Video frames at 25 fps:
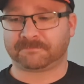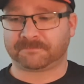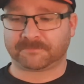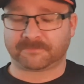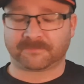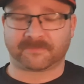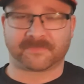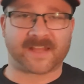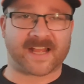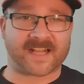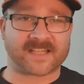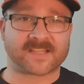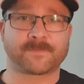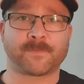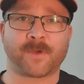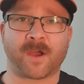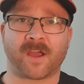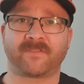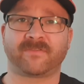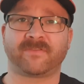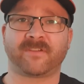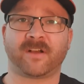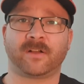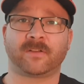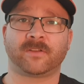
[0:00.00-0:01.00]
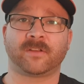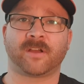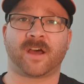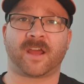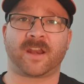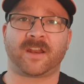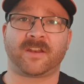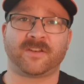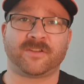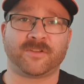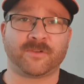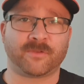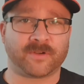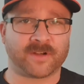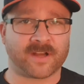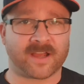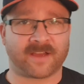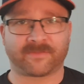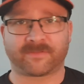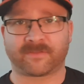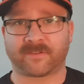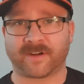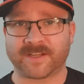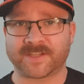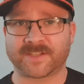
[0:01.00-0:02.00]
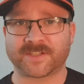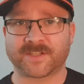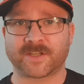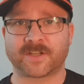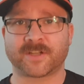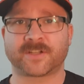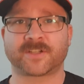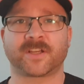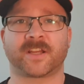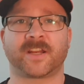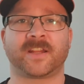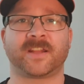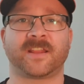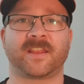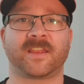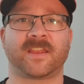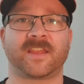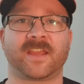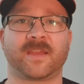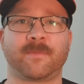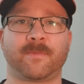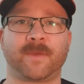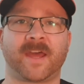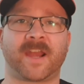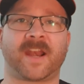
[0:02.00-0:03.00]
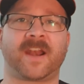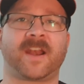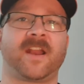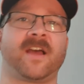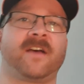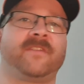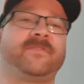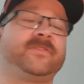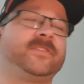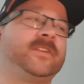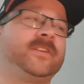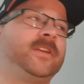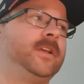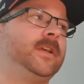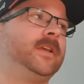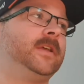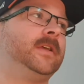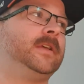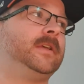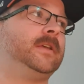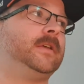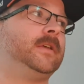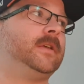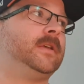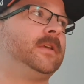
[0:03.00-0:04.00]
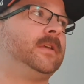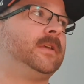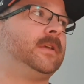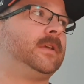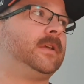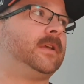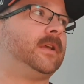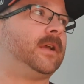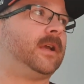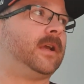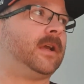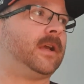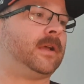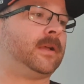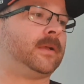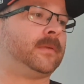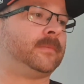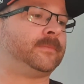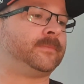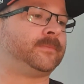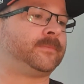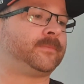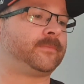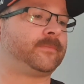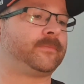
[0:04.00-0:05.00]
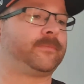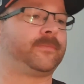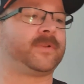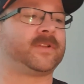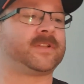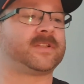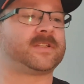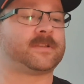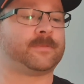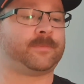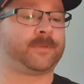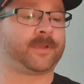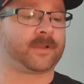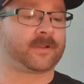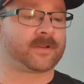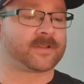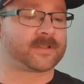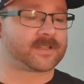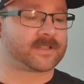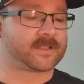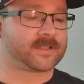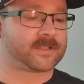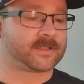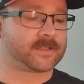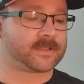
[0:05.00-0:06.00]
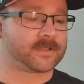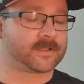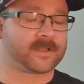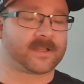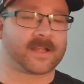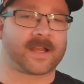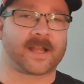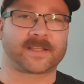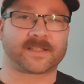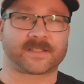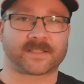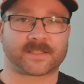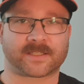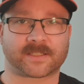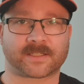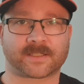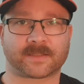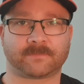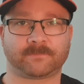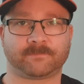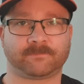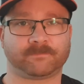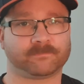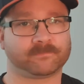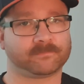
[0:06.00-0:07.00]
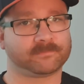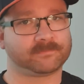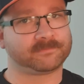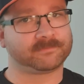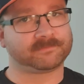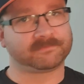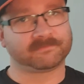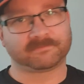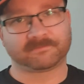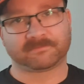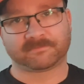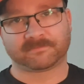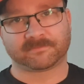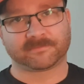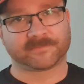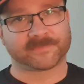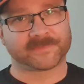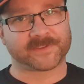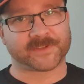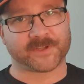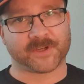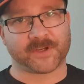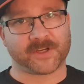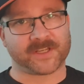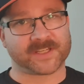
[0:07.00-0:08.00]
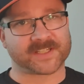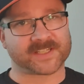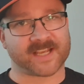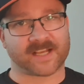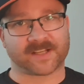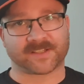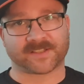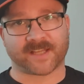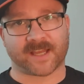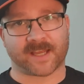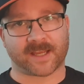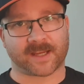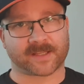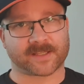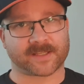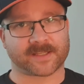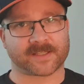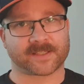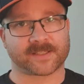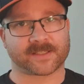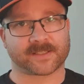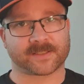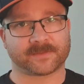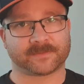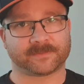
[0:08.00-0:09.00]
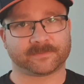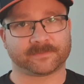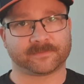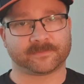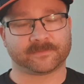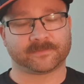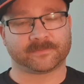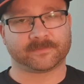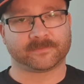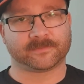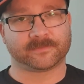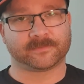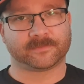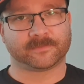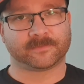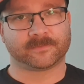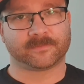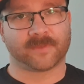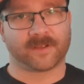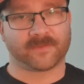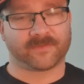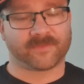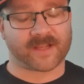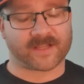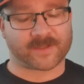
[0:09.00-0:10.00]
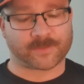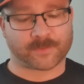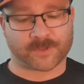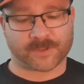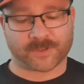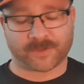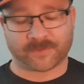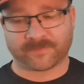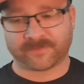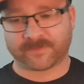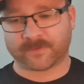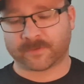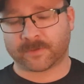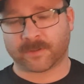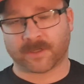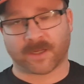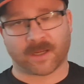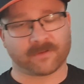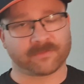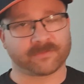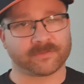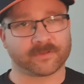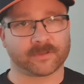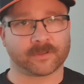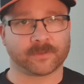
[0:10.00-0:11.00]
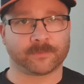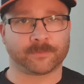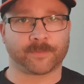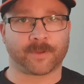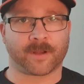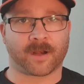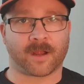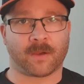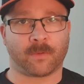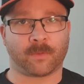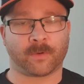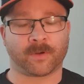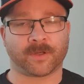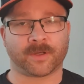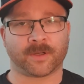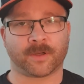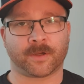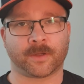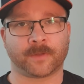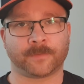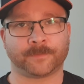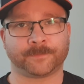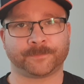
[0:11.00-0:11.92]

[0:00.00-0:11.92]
That's my fault. I didn't do enough research. I didn't think about it enough. But to be honest, that's dirty sales tactics. If that's what you're for, go for it, but I wouldn't do it.